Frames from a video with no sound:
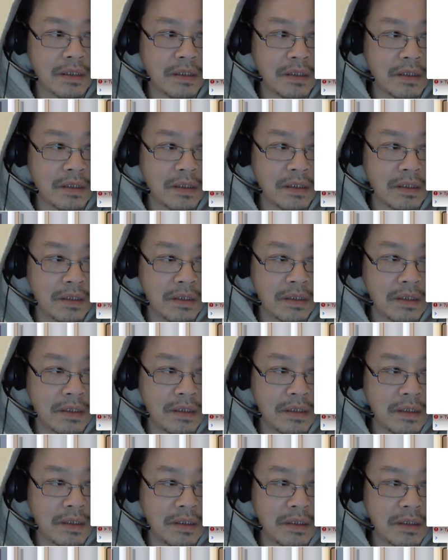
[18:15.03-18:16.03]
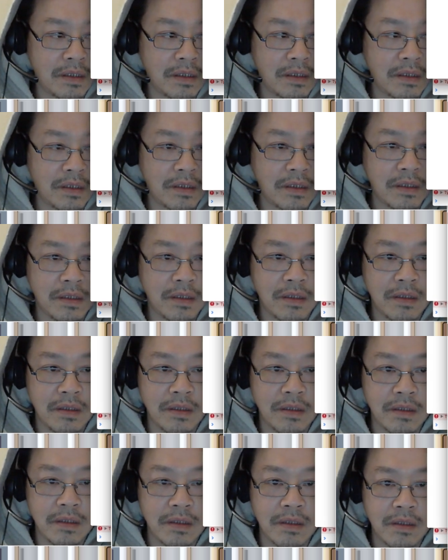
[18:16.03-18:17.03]

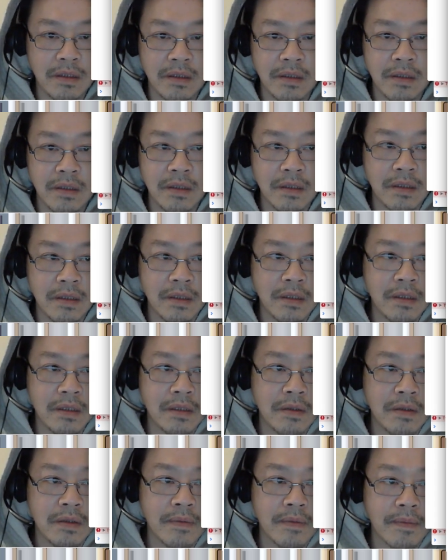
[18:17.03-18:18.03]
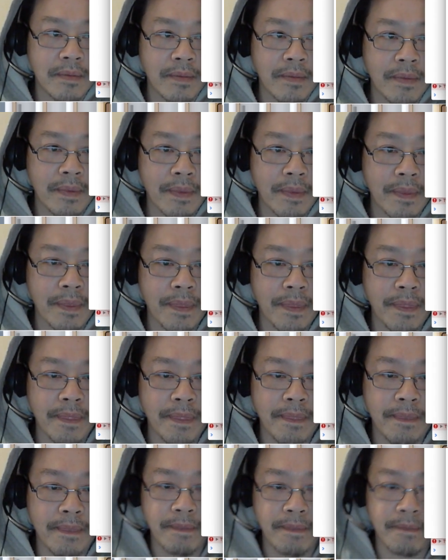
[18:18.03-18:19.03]

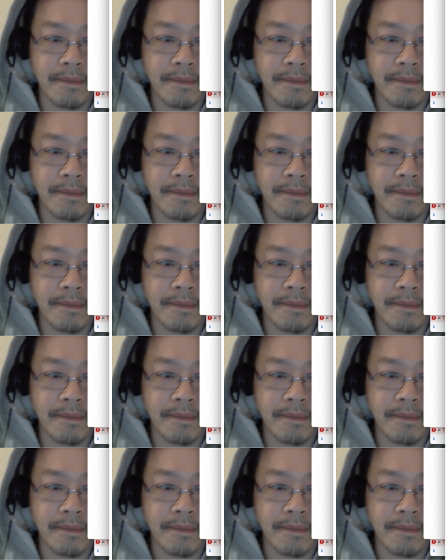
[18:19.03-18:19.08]
[no speech]